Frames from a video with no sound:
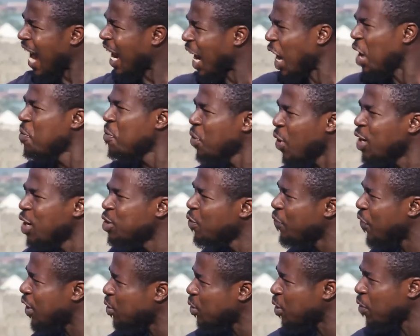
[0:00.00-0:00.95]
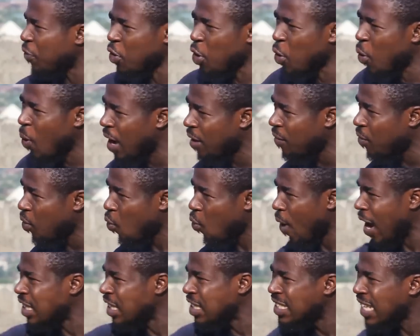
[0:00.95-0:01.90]
can you be going to fetch water for your wife
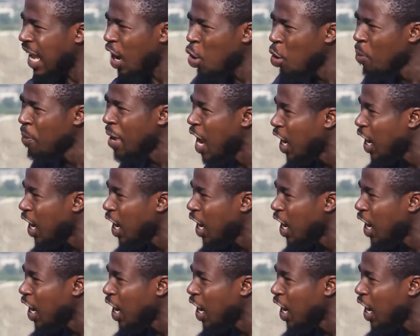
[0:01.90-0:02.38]
while she's at home